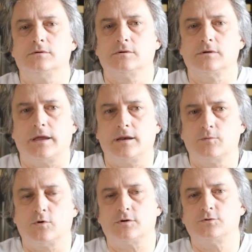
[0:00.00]

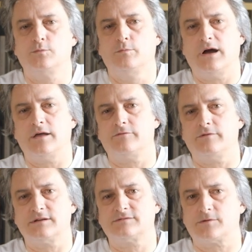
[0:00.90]
anymore to buy
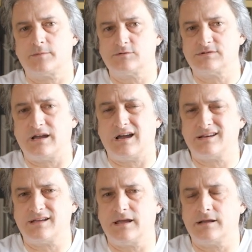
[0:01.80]
things from
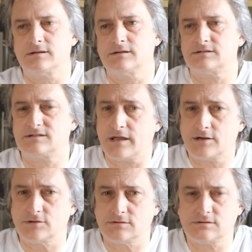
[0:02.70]
outside, and the
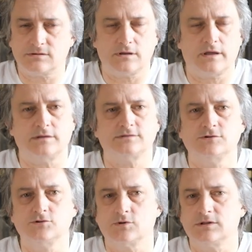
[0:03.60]
sanctions, as
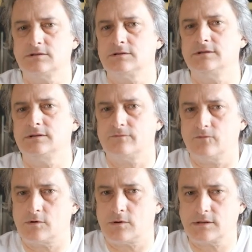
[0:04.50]
usual, didn't
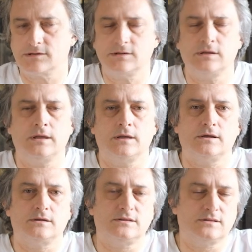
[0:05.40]
work.
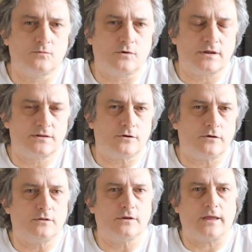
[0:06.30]
They didn't work at
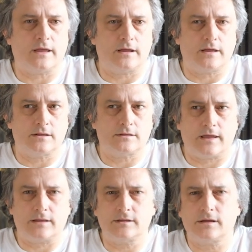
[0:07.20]
all, and
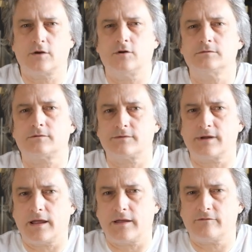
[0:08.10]
had the
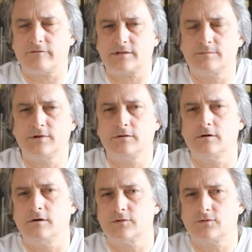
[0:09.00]
contrary effect,
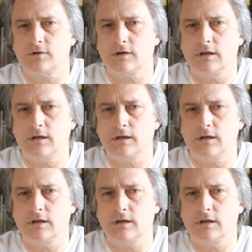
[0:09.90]
because